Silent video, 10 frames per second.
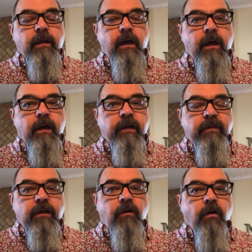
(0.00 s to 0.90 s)
Uh, and
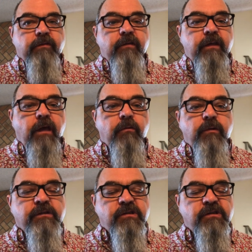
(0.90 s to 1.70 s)
then also the other one is